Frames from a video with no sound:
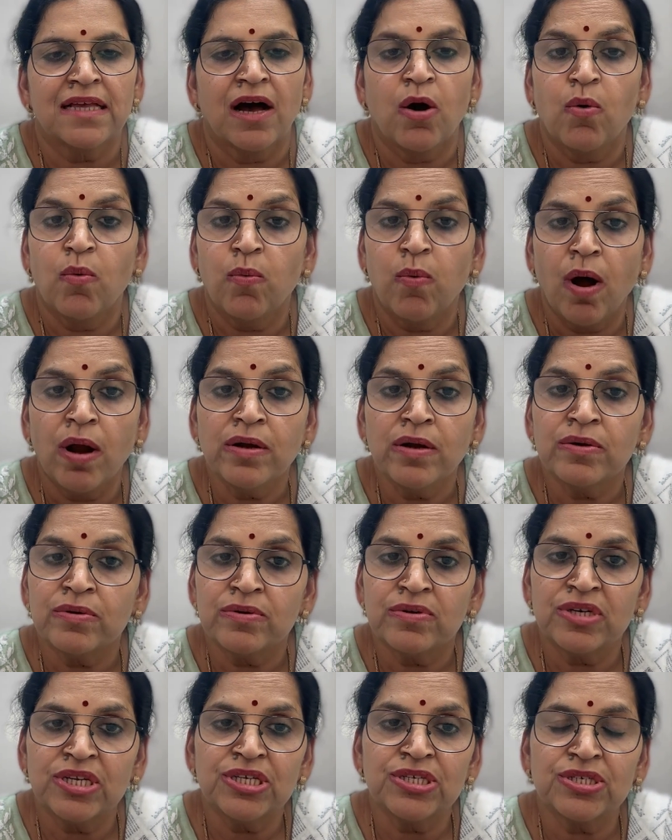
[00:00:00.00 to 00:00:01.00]
want to
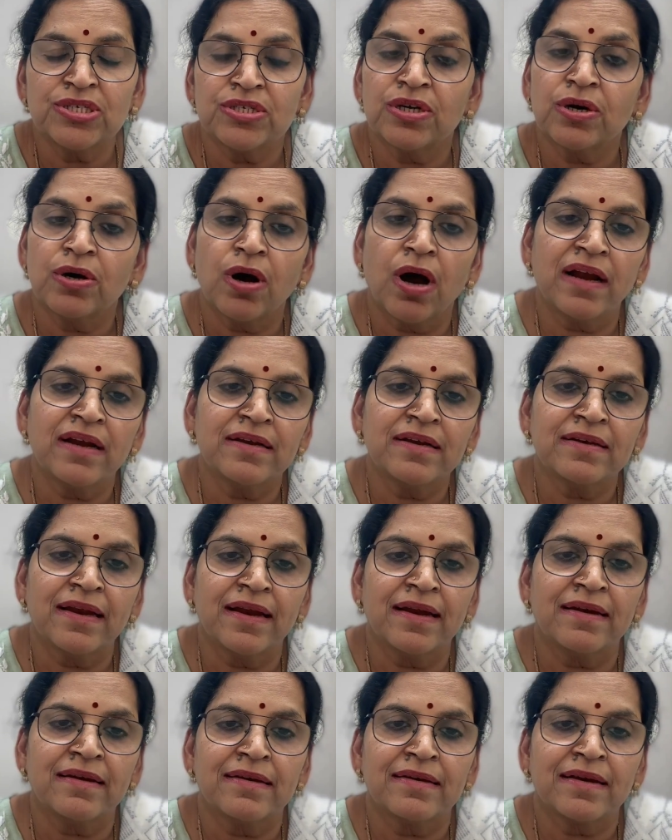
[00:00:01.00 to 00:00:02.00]
teach the
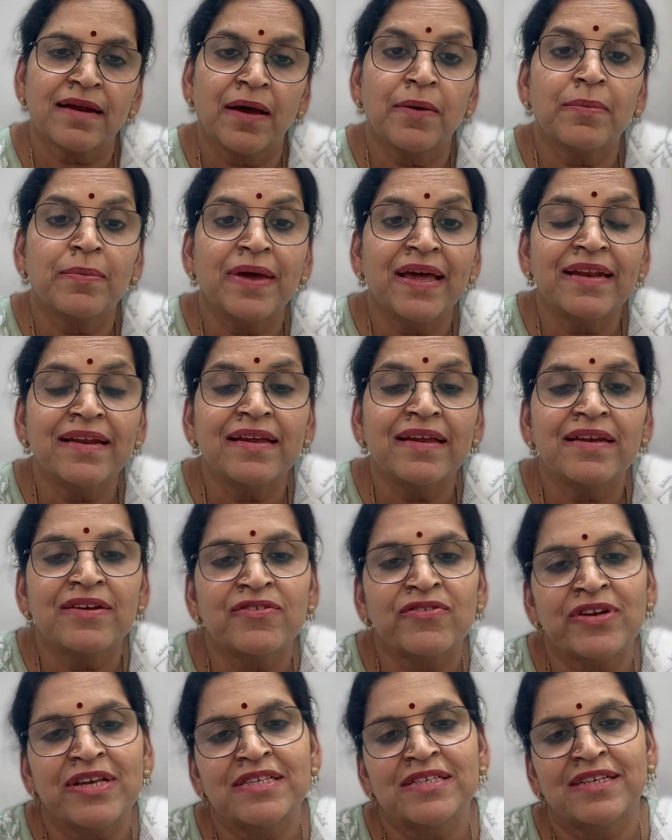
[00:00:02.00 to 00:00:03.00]
content very
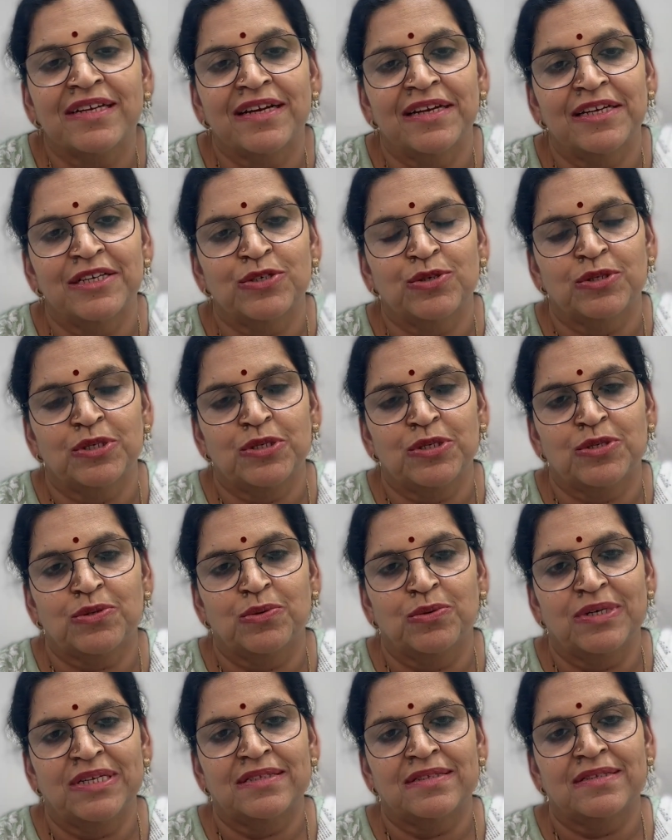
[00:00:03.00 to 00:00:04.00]
interestingly to the
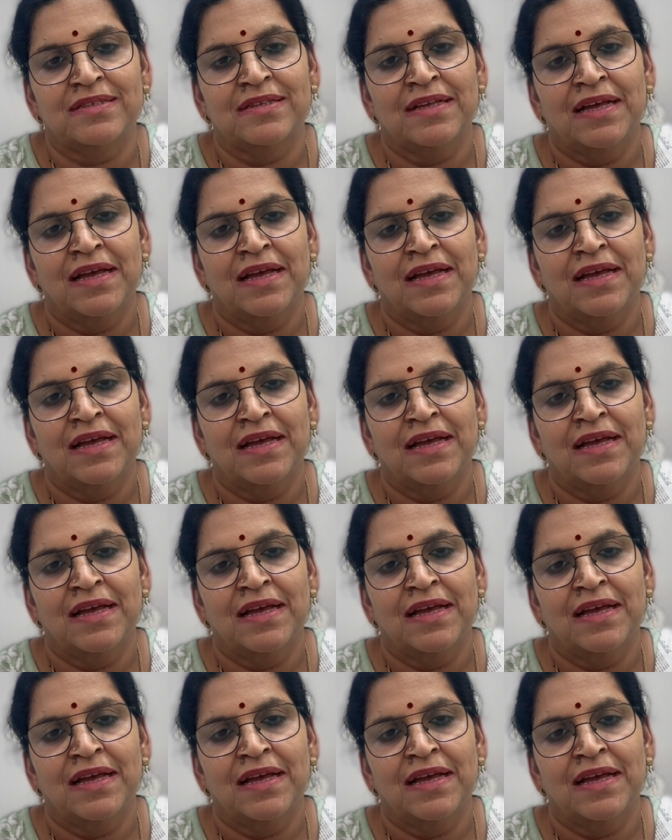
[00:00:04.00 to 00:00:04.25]
student.